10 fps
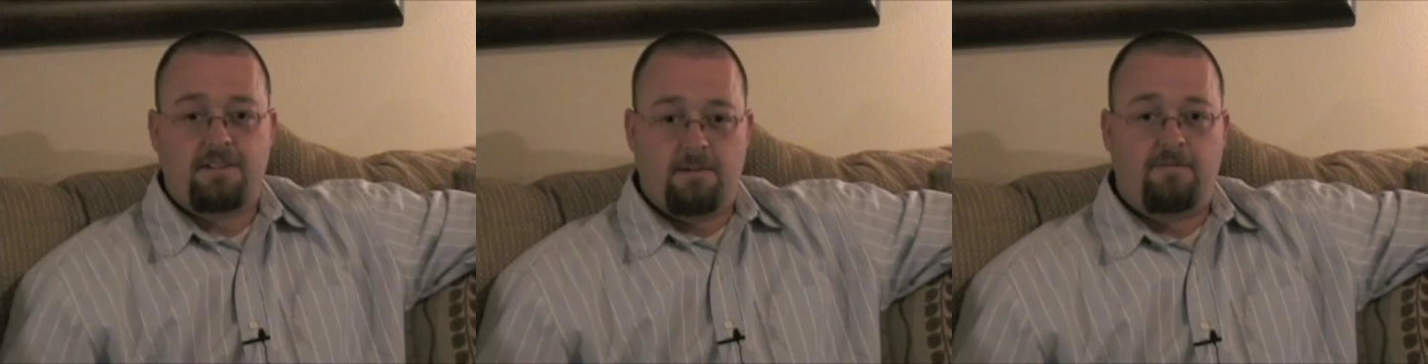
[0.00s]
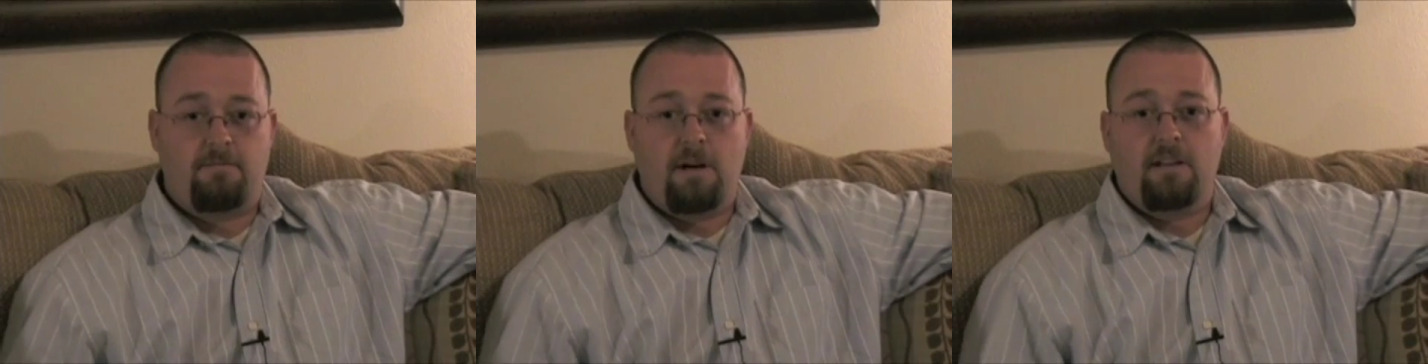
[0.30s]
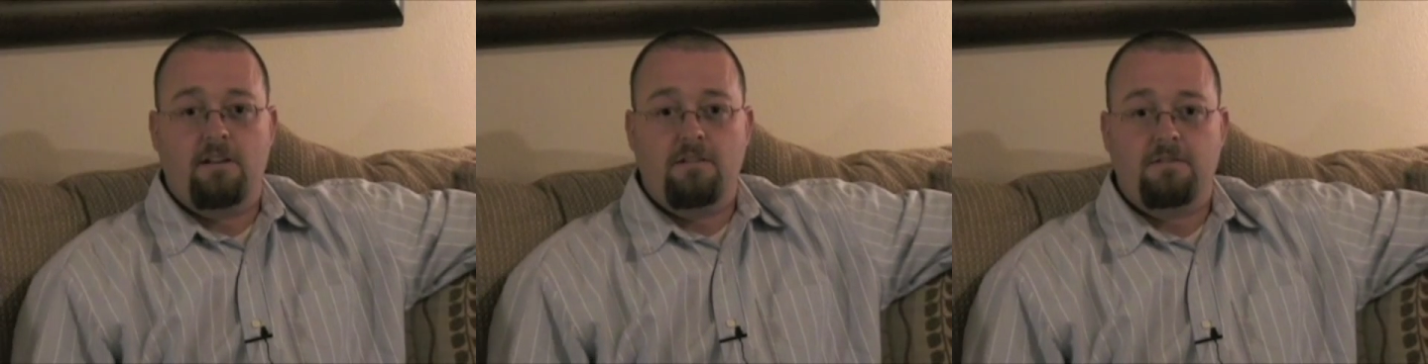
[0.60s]
Some from my
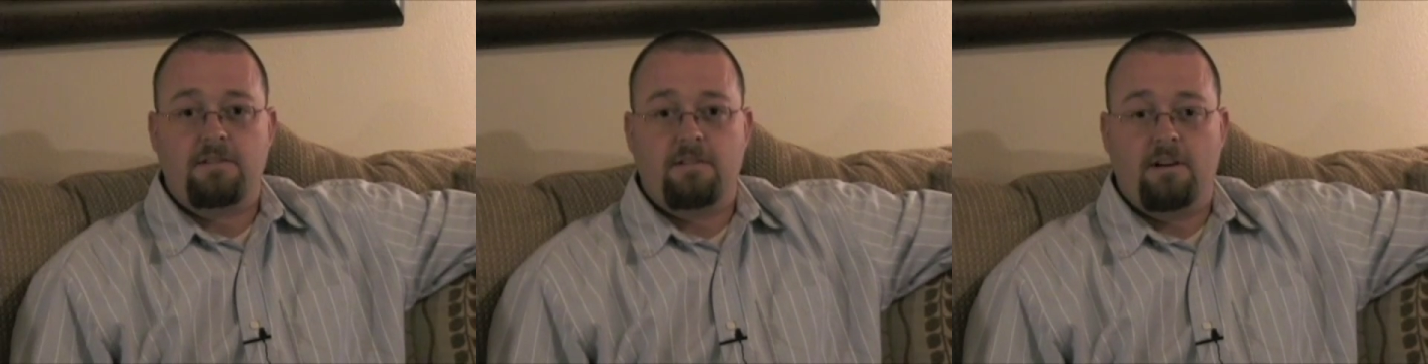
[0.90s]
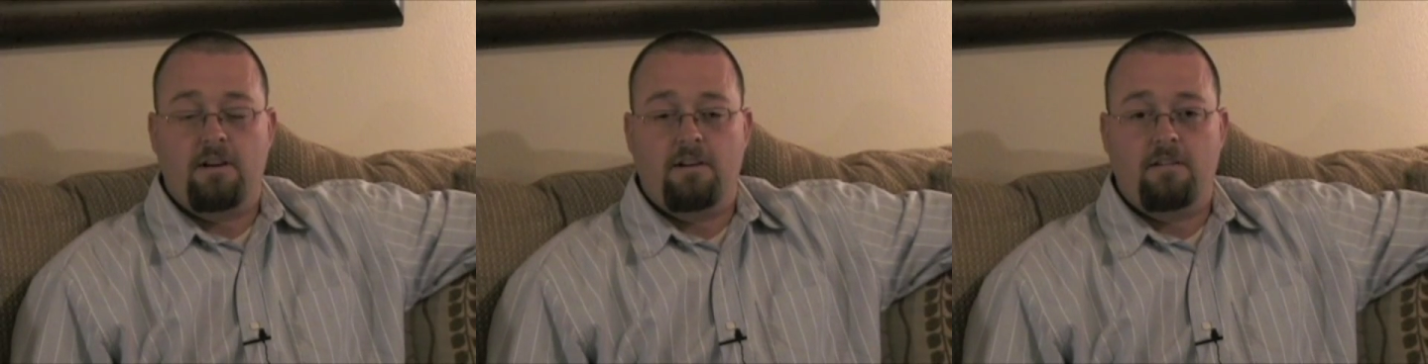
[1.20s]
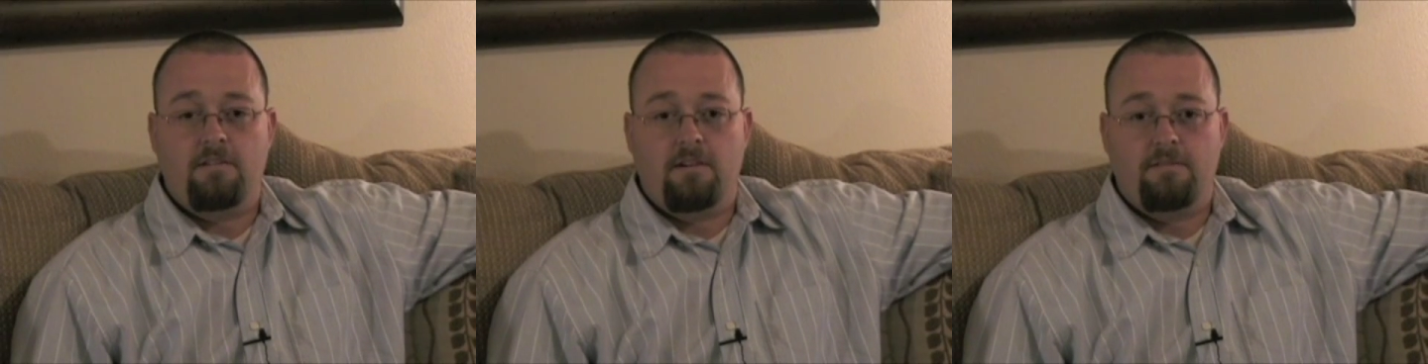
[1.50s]
notes
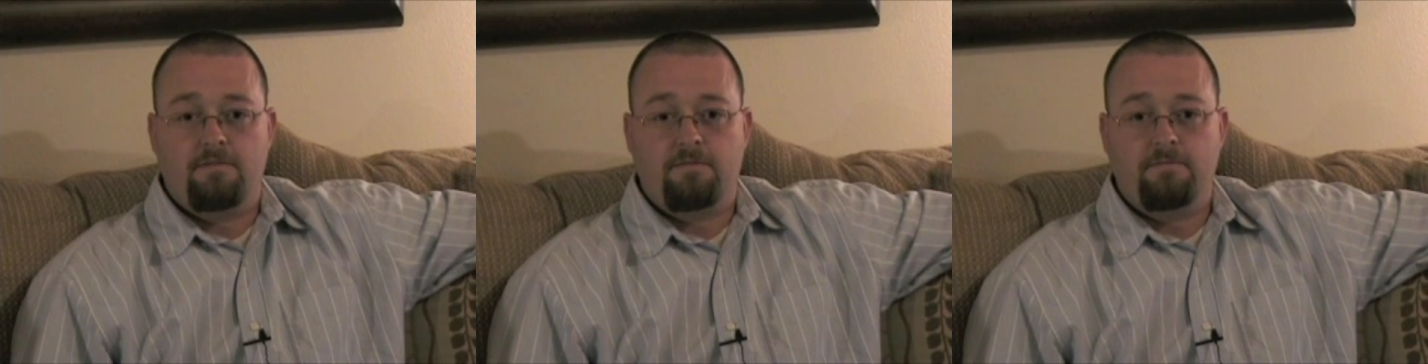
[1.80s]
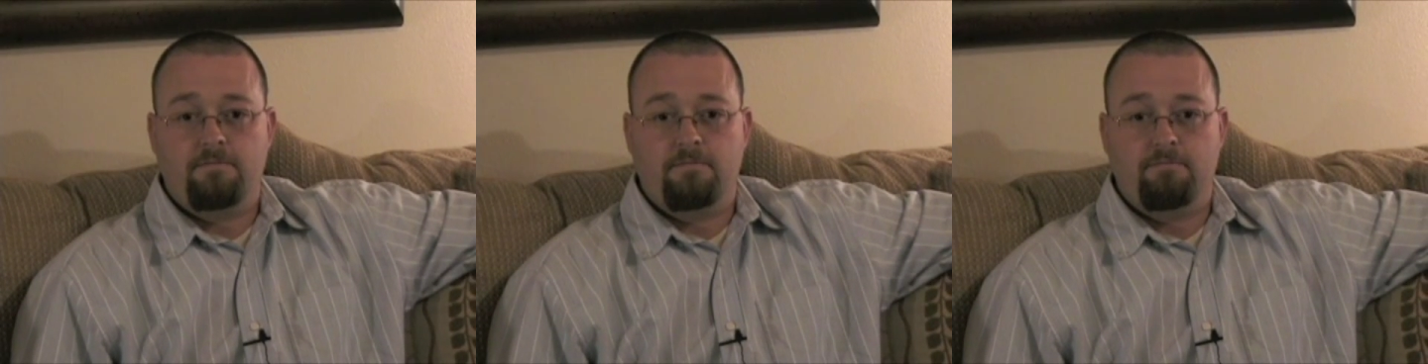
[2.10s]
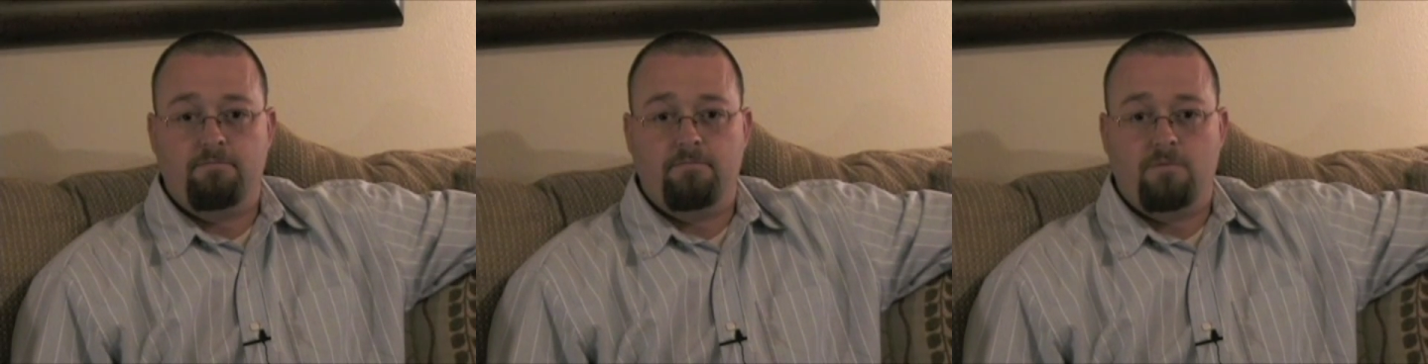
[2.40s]
of
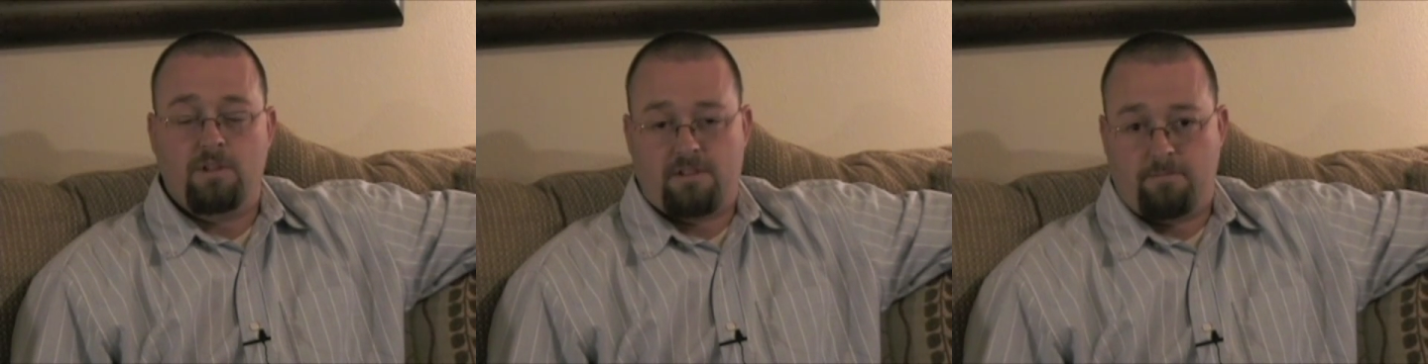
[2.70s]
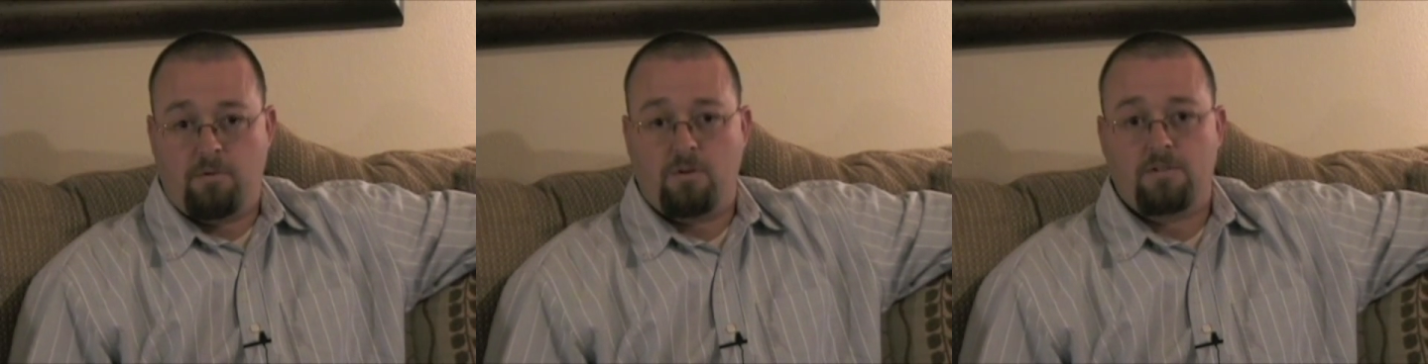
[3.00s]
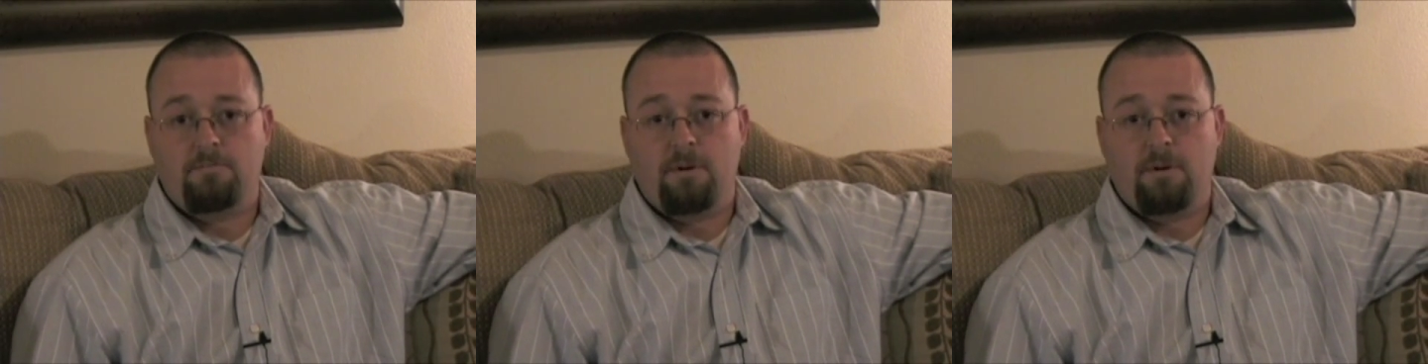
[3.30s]
what supports